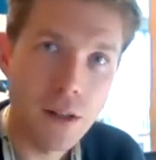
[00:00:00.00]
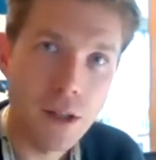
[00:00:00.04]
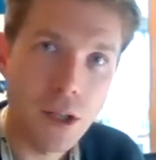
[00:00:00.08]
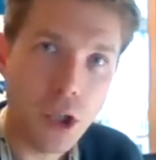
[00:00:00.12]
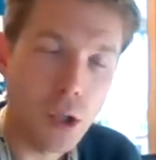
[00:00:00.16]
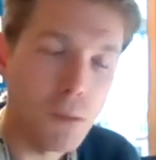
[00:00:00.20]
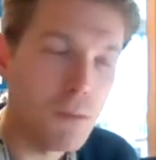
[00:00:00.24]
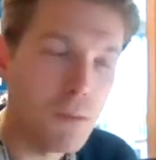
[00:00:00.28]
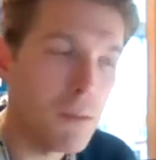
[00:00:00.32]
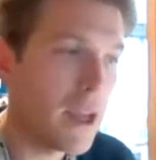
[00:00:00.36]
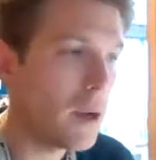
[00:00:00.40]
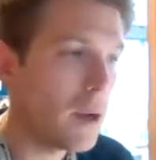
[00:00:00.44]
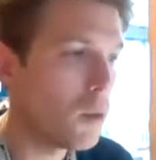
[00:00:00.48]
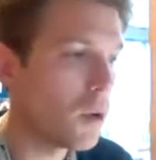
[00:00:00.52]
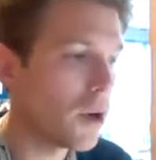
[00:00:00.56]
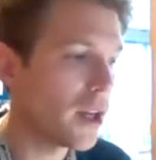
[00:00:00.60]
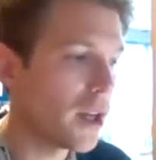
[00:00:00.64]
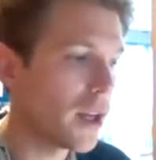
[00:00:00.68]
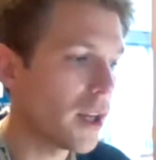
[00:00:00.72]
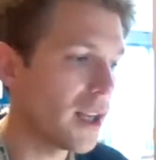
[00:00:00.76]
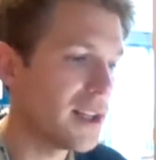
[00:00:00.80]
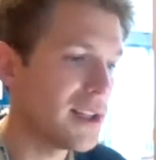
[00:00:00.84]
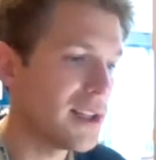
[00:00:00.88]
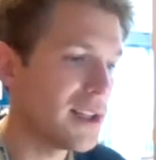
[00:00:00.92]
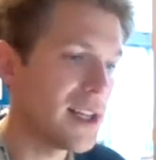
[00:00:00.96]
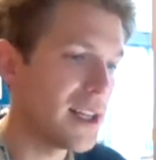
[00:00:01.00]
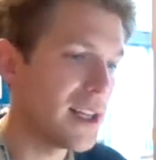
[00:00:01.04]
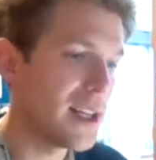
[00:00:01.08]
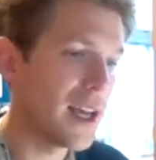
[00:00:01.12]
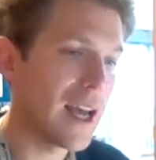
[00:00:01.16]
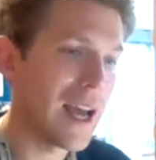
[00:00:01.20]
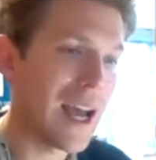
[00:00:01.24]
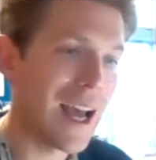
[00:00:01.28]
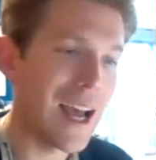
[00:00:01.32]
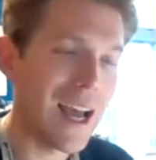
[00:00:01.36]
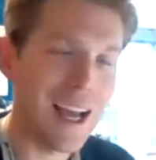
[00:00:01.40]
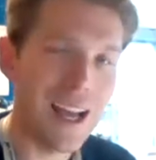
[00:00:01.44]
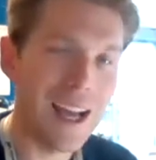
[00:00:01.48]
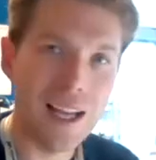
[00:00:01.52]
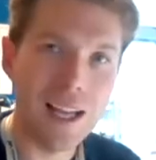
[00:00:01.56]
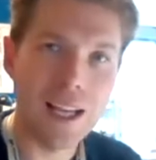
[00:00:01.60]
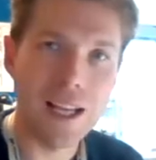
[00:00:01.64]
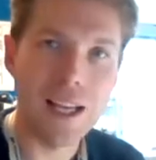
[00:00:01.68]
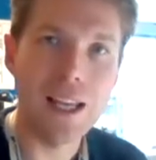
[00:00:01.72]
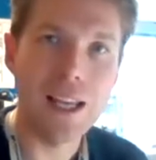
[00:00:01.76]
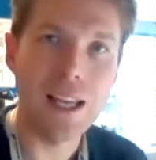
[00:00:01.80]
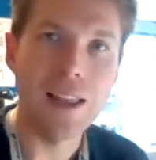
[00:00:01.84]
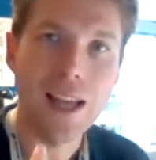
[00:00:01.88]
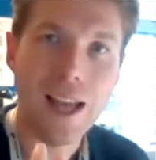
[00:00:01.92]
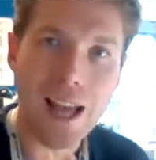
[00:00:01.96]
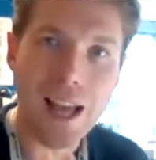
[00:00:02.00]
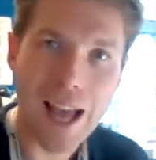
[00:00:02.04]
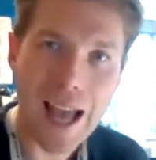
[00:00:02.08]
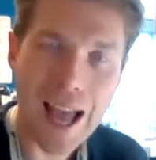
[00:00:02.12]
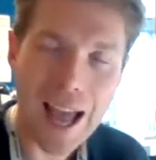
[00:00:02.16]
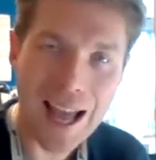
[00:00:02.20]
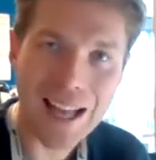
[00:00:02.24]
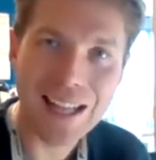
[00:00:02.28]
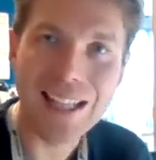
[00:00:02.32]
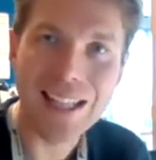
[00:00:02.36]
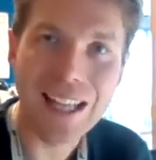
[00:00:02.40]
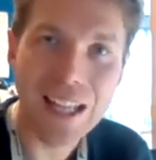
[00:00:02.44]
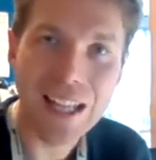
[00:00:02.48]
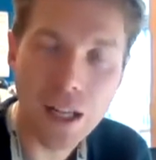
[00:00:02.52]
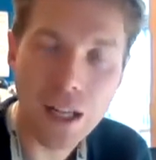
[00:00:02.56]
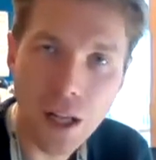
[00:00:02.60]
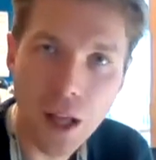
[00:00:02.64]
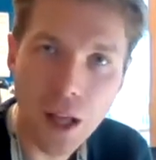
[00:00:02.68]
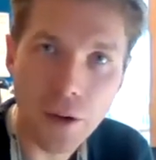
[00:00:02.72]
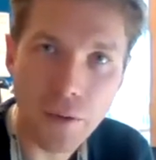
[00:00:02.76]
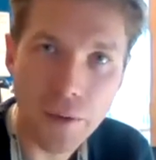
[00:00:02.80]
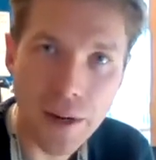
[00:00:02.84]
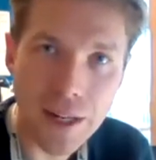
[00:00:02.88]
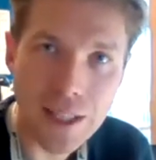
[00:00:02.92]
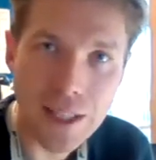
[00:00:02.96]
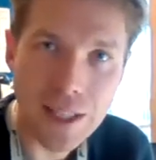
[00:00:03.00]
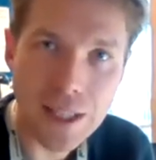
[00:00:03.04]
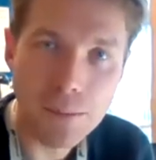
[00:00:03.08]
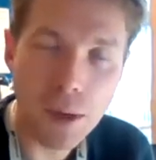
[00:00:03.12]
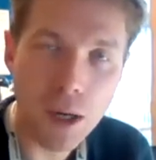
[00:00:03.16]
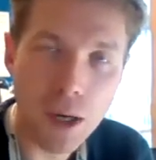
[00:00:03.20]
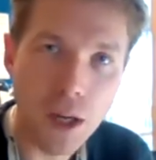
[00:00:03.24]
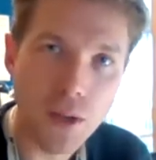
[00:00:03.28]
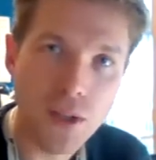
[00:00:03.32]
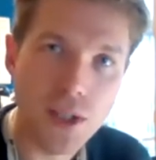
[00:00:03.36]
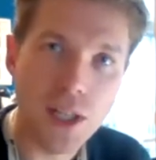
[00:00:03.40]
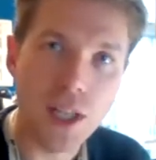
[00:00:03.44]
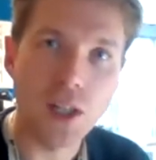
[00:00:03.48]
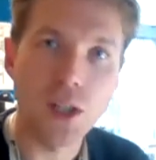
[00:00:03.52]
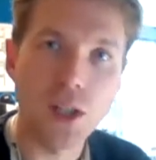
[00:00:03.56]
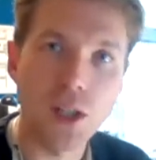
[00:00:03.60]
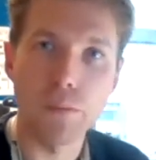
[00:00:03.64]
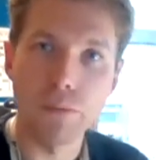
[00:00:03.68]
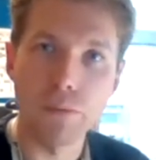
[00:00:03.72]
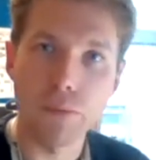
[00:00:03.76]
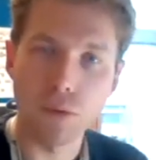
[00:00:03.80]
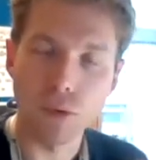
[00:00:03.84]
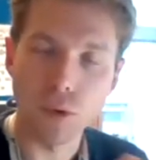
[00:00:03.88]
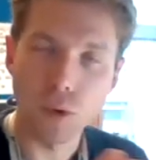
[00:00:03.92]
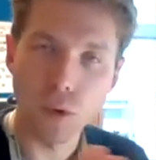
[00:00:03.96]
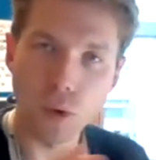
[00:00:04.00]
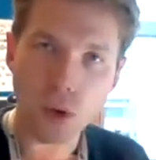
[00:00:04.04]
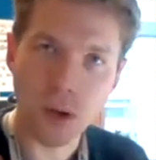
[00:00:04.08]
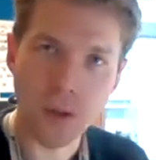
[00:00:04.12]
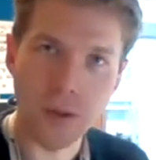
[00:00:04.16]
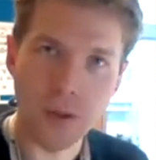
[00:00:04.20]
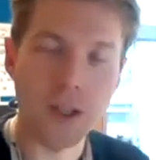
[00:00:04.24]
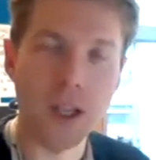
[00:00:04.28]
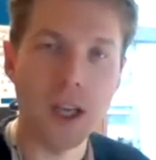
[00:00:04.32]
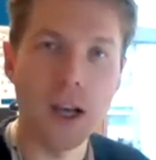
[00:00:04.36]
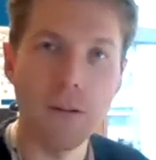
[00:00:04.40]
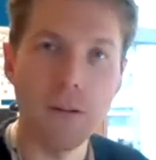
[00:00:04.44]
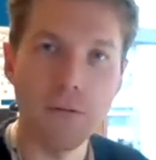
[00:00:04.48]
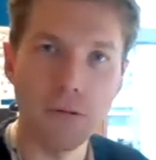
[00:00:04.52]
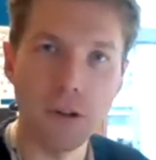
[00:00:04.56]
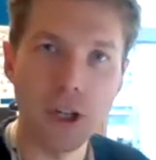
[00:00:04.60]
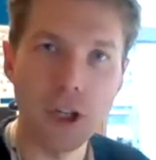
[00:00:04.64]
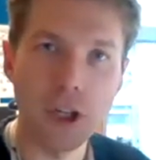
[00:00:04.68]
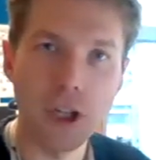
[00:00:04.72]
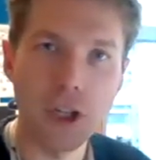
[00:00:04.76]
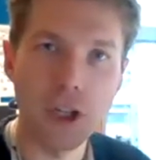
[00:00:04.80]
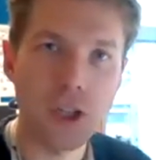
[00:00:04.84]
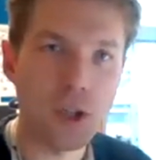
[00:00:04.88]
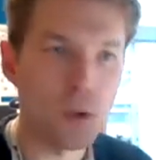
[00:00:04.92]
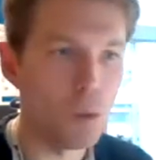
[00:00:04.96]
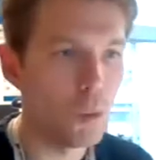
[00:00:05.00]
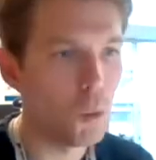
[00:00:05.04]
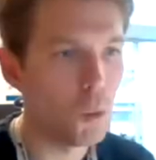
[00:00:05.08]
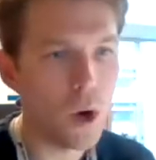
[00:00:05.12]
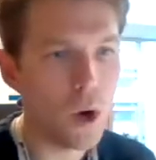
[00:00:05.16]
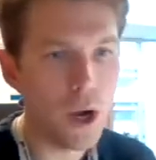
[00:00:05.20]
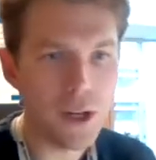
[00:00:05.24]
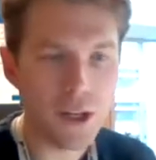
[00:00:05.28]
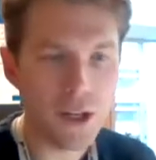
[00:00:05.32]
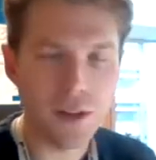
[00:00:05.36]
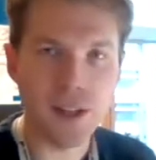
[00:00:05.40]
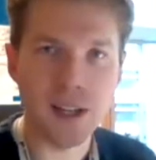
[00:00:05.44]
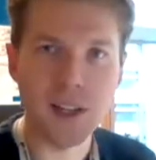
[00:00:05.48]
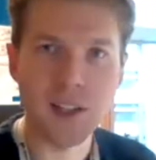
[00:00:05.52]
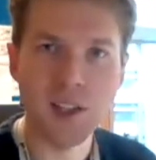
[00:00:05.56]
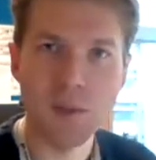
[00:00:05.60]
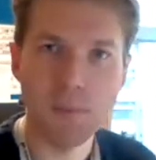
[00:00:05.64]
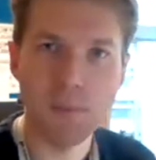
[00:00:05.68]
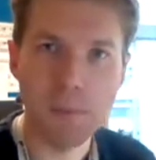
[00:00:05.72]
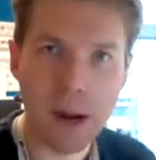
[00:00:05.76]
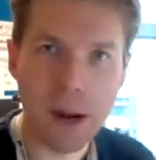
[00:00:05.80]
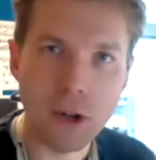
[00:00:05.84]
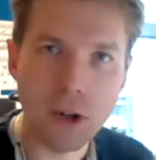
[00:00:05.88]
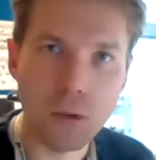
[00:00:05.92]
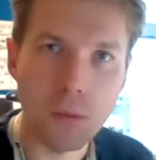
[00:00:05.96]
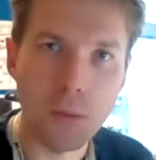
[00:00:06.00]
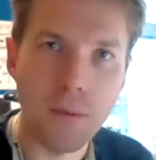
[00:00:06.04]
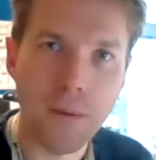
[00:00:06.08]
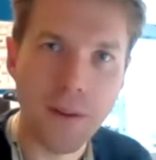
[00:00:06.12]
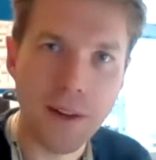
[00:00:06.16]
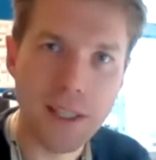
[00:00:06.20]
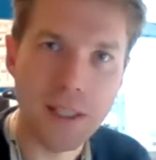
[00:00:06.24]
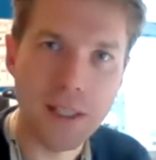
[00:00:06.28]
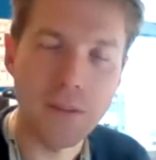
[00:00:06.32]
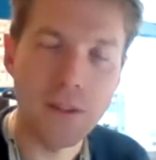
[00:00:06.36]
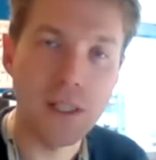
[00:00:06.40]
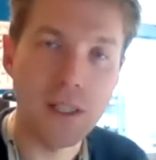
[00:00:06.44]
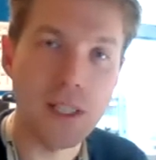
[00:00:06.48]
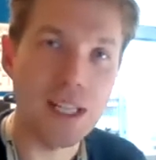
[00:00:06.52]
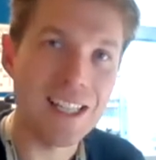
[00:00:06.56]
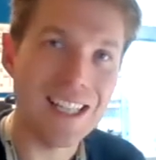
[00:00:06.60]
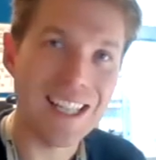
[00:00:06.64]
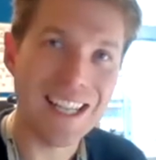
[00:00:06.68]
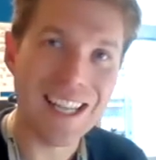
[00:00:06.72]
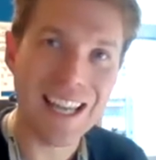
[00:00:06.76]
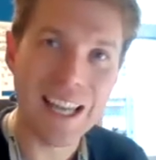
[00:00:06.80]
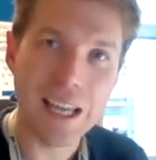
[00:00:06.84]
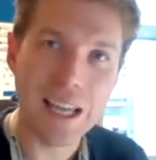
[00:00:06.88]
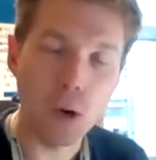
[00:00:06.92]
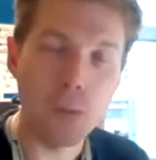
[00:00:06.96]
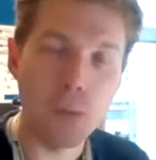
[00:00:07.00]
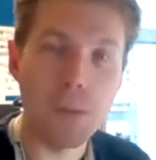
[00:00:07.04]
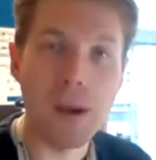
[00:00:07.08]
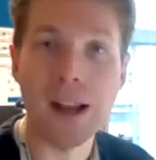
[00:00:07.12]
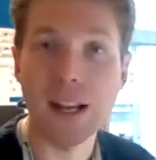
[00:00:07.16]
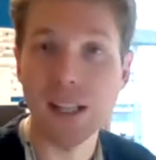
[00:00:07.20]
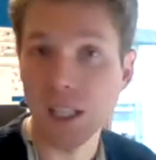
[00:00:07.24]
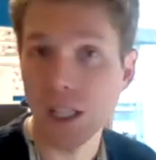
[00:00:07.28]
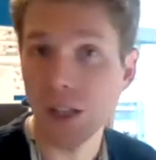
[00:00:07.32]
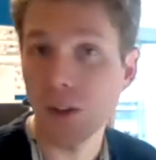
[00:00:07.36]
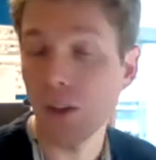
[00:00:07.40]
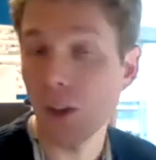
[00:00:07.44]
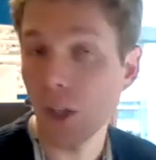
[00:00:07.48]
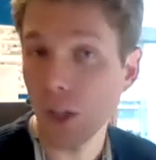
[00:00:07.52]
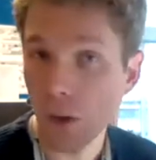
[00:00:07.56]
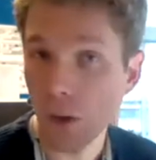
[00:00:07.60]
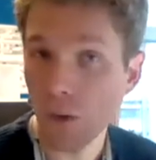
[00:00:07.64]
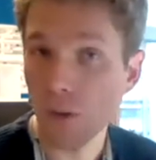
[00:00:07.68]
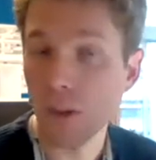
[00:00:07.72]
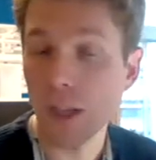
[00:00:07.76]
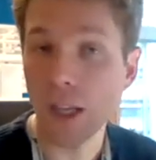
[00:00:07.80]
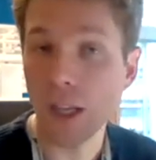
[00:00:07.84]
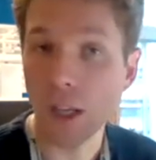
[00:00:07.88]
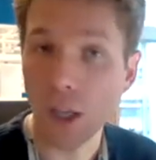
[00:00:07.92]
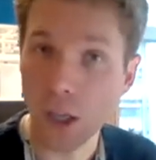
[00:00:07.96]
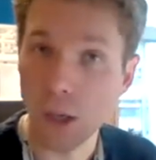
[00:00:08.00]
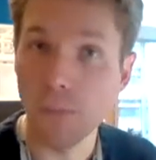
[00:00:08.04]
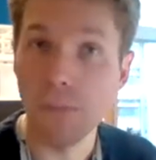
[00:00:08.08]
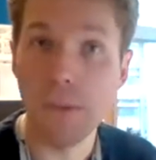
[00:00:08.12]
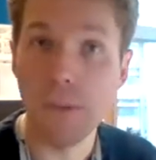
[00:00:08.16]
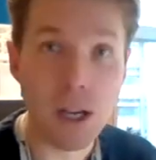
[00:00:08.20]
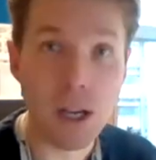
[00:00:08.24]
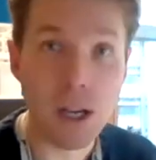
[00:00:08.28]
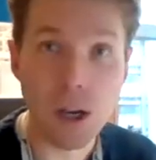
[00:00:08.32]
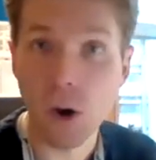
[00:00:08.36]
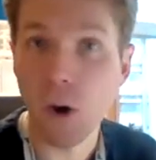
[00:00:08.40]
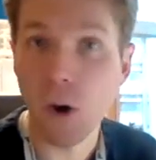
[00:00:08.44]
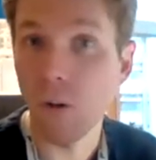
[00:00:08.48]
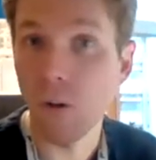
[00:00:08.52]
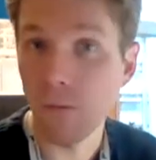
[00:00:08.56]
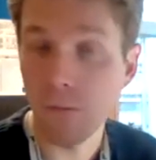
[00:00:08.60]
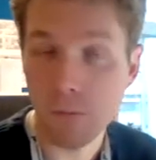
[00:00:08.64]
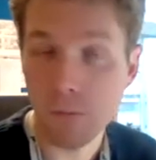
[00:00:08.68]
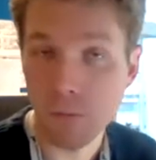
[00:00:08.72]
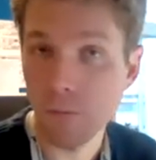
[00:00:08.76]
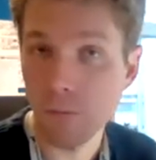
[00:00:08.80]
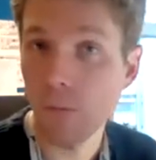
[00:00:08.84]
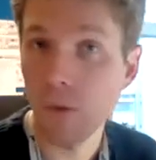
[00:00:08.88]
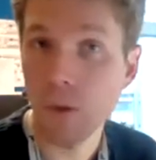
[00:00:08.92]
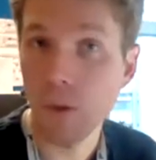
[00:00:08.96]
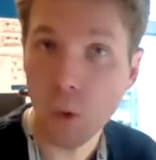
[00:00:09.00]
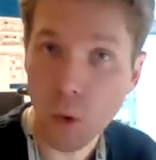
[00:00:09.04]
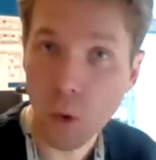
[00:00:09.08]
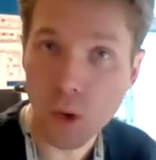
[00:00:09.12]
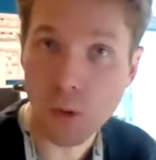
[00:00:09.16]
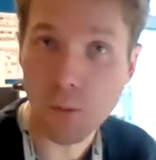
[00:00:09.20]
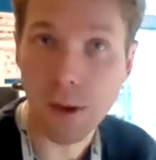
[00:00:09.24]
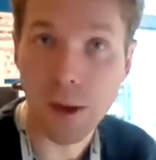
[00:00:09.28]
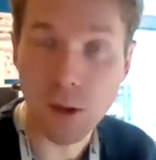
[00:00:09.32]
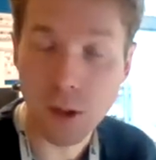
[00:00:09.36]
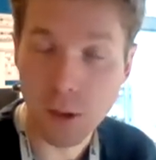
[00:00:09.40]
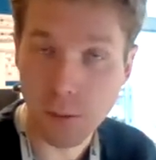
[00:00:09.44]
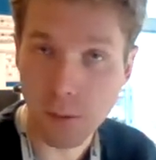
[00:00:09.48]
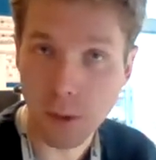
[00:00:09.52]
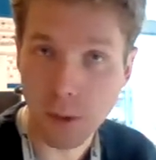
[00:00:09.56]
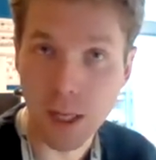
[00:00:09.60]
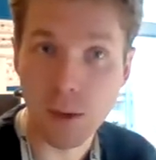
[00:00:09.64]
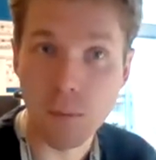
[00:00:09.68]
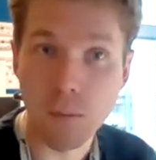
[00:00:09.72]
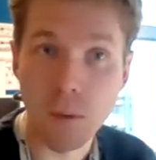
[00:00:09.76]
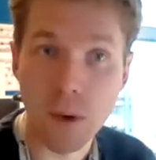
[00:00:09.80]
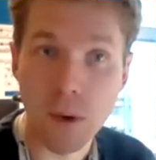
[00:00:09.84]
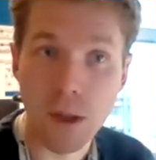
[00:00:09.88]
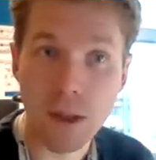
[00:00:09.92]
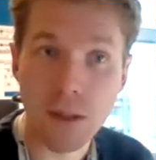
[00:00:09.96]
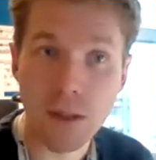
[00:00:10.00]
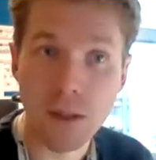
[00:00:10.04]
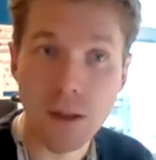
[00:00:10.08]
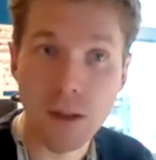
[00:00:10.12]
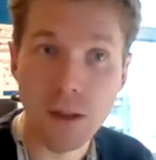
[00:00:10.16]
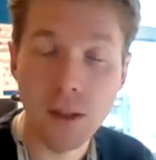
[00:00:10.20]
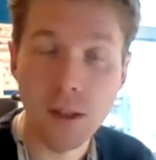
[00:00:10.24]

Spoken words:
you may want to consider either adding another antibiotic to broaden the coverage, to widen that spectrum of activity, to kill bacteria that you think you may not have thought about to begin with.